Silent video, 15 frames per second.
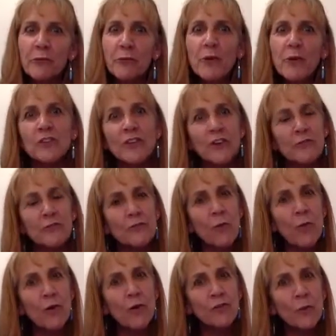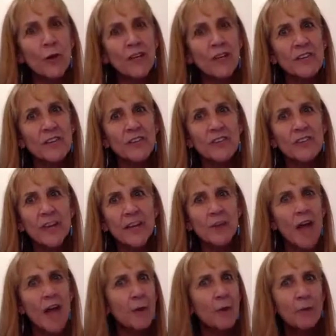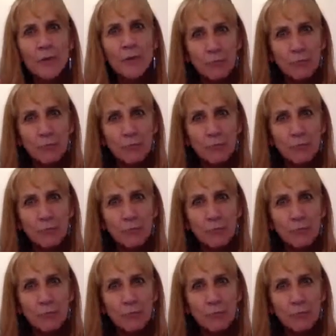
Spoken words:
3s and 4s going at the same time with a